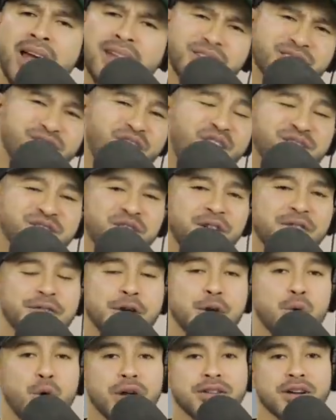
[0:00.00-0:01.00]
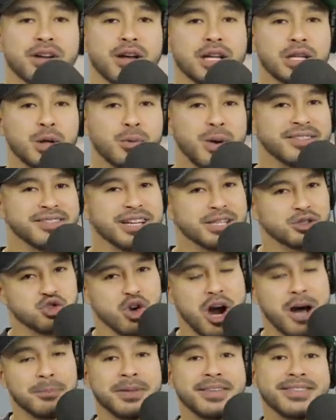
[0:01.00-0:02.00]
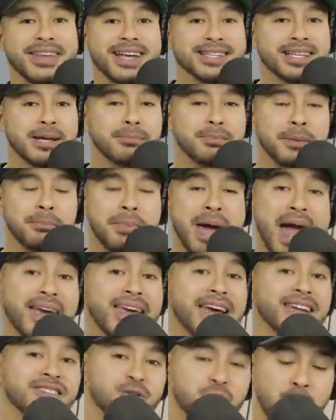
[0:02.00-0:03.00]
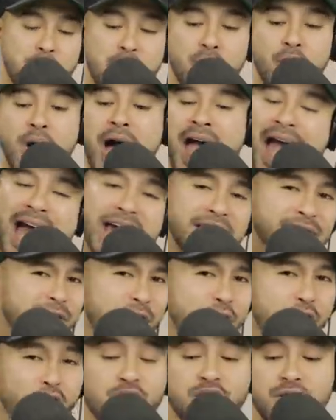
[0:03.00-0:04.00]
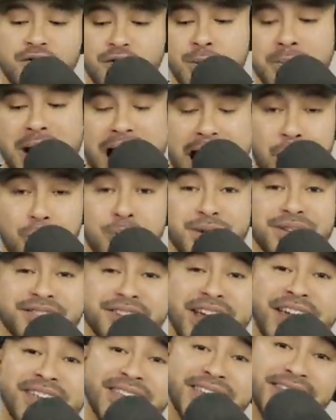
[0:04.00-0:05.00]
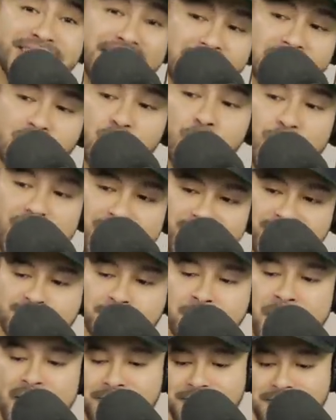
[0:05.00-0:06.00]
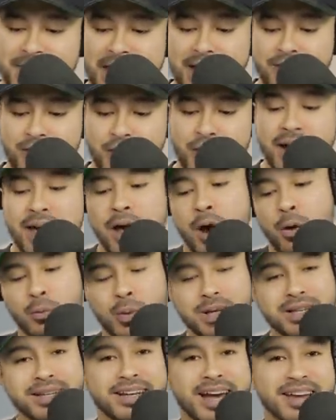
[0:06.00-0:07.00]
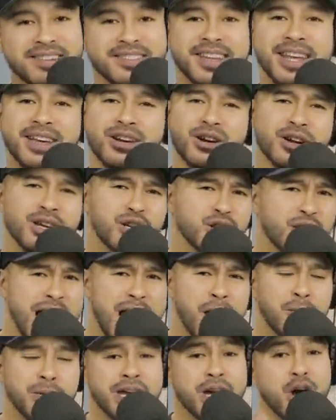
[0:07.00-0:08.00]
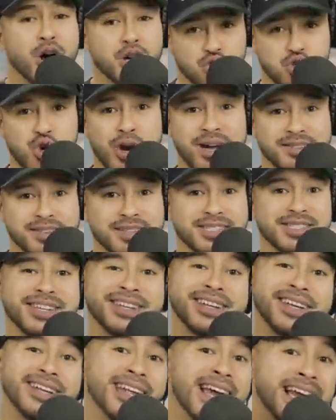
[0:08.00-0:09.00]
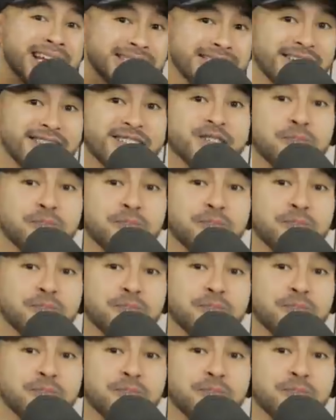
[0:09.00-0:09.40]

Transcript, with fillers: There's also a few other colorways that dropped in the Olympic pack as well. Out of all of them, I would say the yellow is my favorite. Really nice sneaker. You know how we are transitioning to